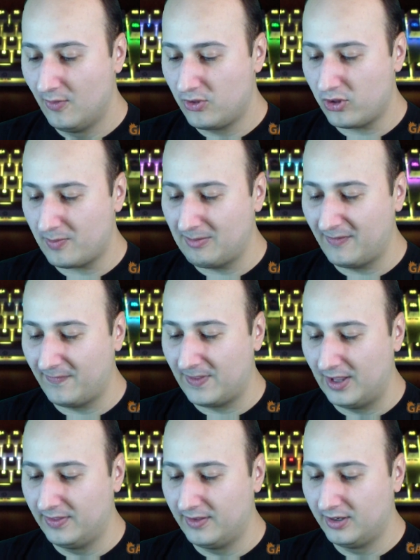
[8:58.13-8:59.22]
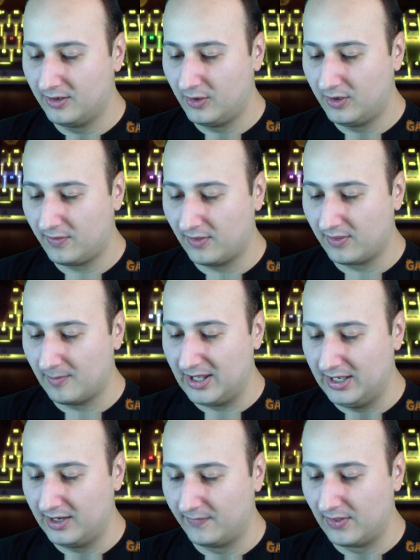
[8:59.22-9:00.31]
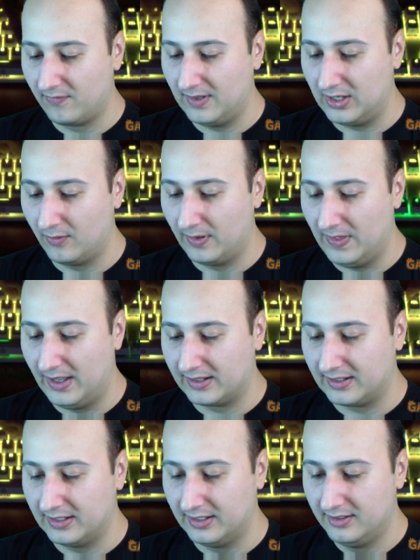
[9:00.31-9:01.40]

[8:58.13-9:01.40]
which you should probably have done since the beginning of this video and not